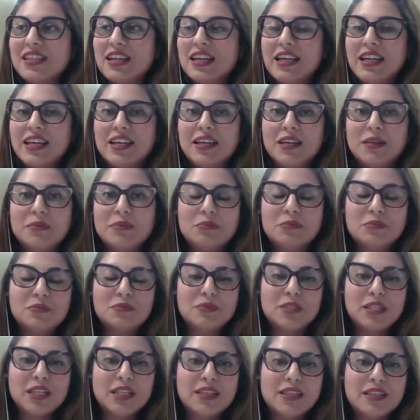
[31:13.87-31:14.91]

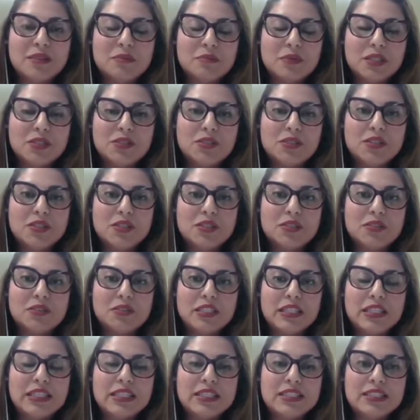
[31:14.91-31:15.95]
to
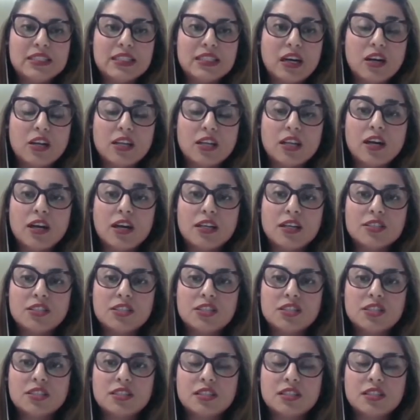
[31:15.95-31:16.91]
you is our large